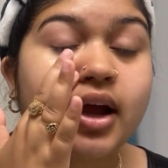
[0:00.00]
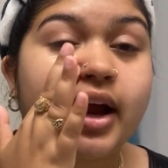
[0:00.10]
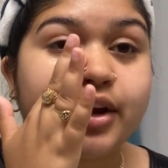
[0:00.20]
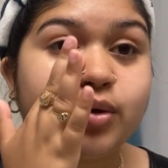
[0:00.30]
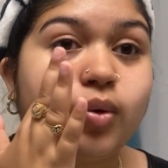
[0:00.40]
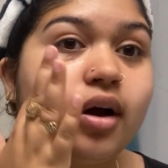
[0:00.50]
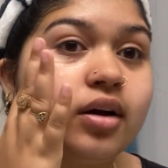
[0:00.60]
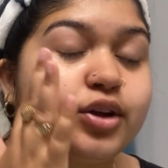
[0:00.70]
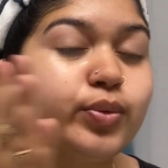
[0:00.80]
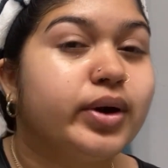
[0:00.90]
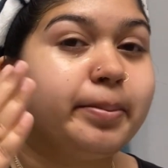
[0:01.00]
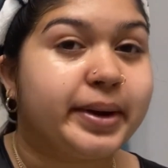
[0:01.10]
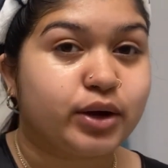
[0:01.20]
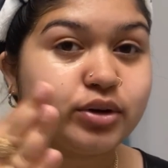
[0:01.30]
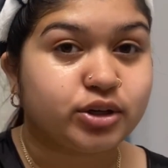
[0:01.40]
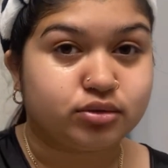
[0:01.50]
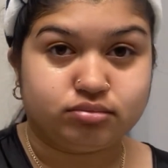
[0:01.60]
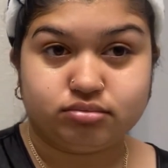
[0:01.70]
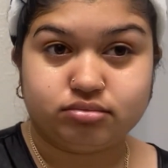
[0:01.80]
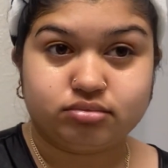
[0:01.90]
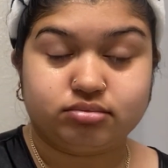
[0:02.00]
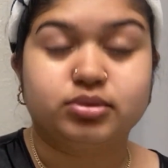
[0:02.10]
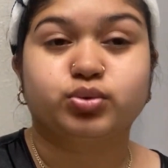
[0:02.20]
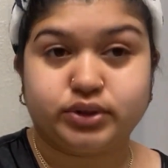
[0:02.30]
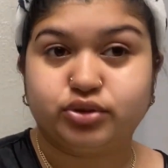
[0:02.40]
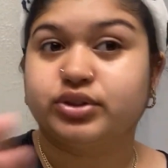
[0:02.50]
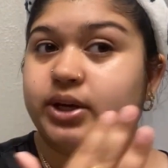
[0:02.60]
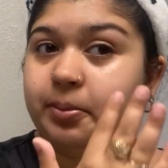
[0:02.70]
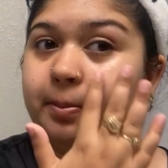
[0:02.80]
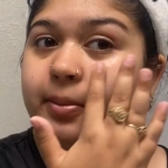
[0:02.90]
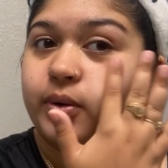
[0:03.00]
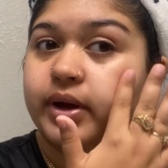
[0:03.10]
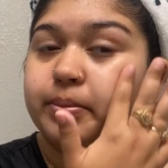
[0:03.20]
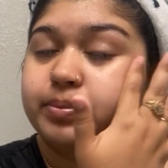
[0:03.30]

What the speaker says: and you want a barrier between your skin, okay?